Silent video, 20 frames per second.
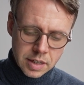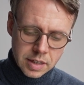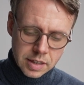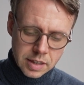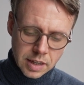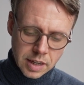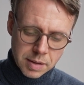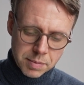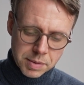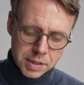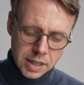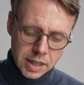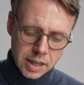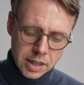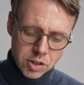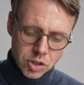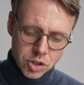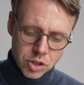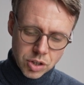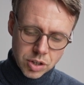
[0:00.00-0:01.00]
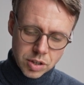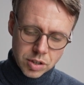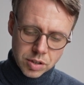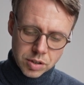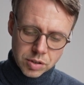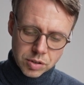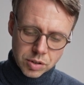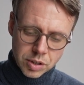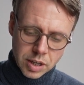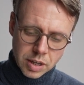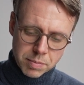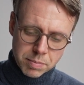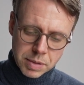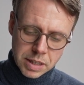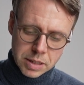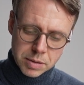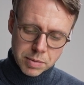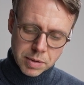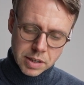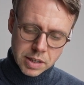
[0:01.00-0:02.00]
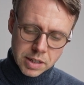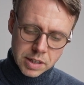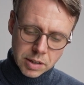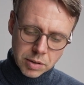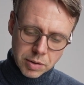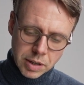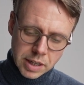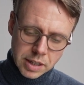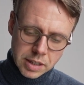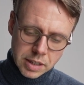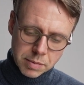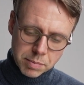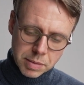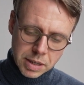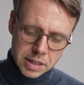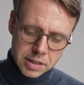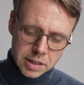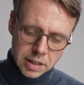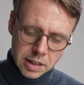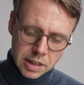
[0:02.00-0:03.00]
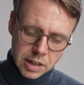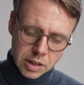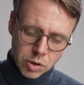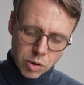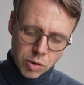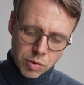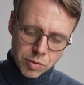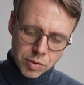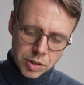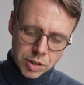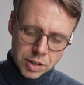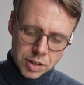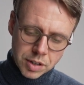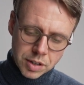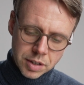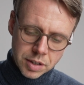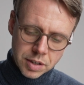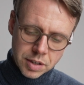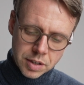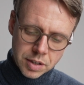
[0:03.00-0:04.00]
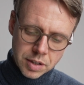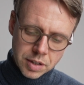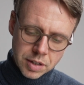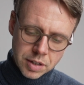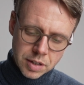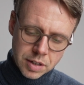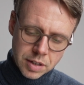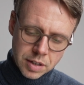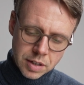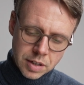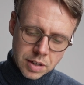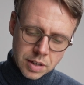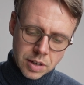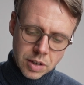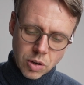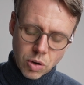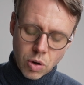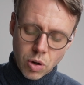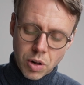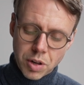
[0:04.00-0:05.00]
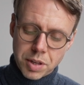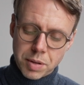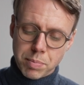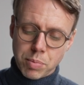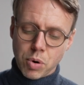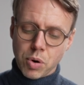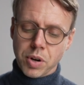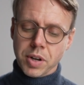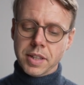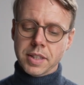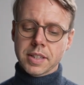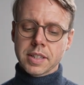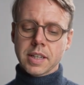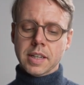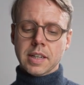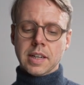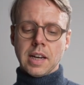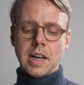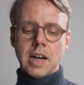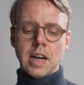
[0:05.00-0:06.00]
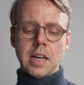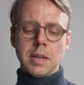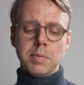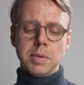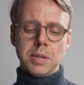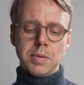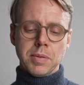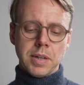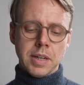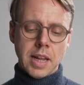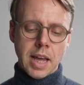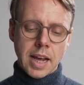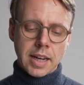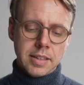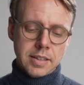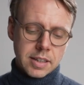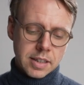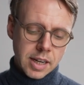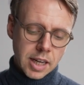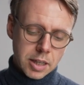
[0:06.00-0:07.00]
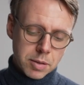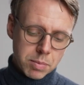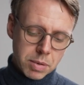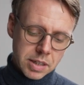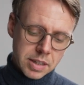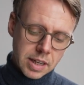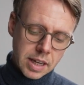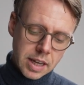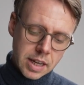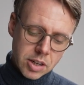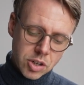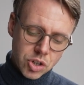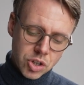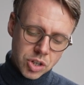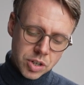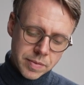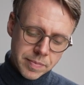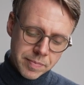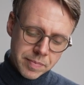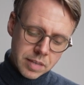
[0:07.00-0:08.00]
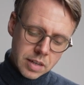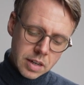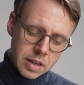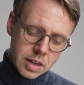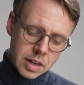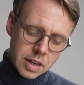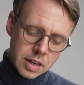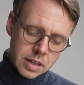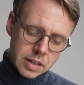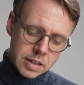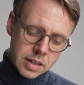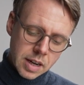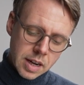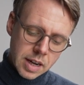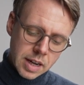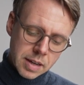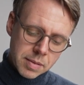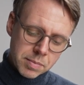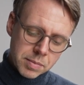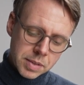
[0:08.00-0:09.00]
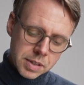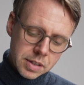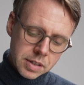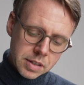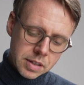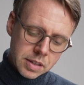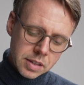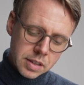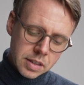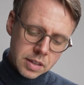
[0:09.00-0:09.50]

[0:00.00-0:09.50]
times h. So that means we're integrating basically over all the points that lie between x and x plus h, times